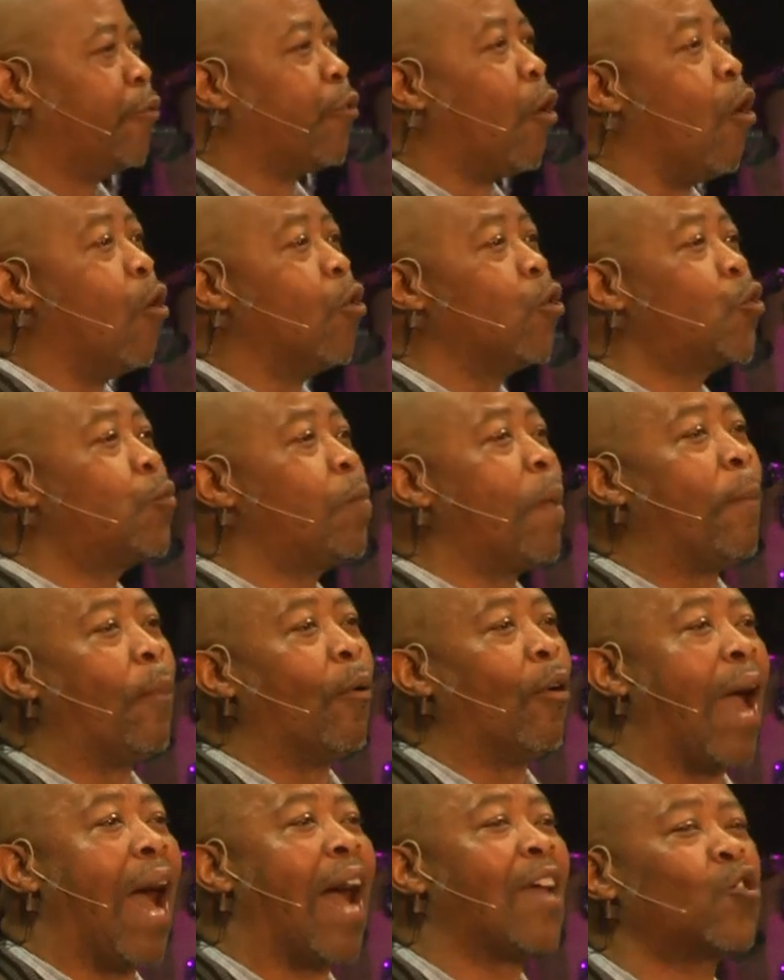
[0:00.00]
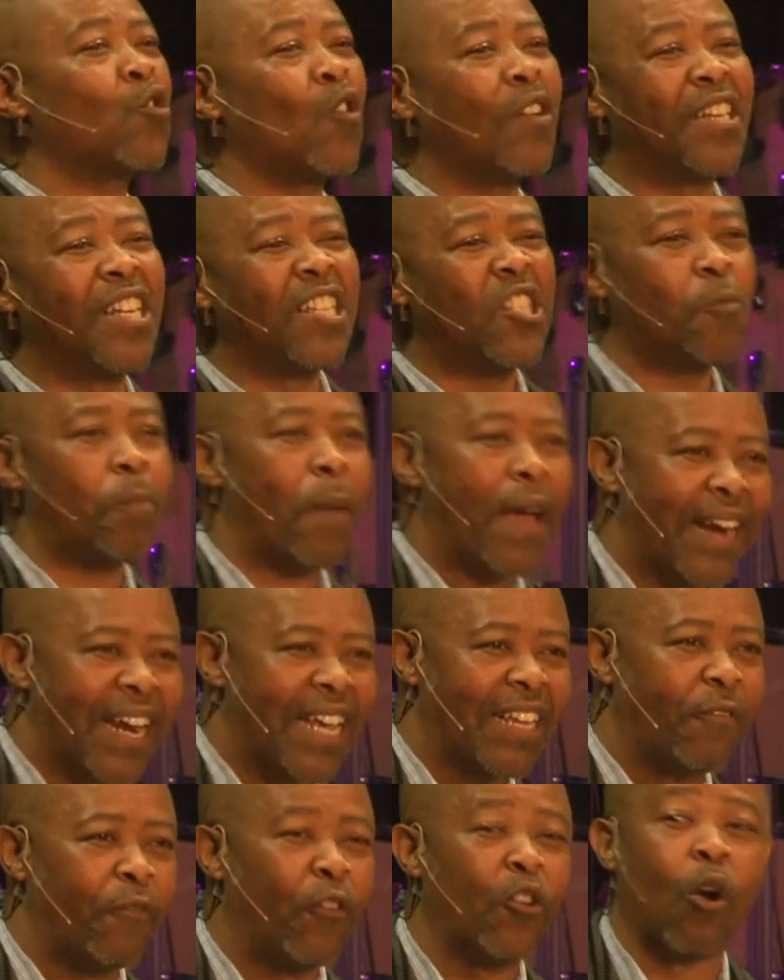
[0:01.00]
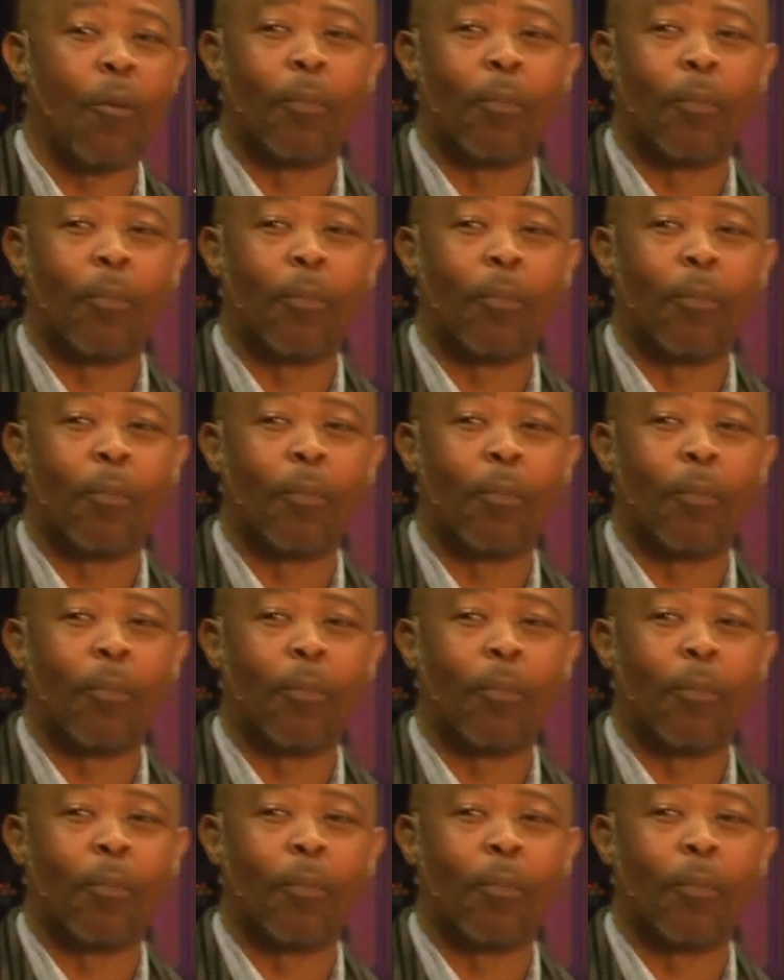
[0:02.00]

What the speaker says: those people are so disparate for your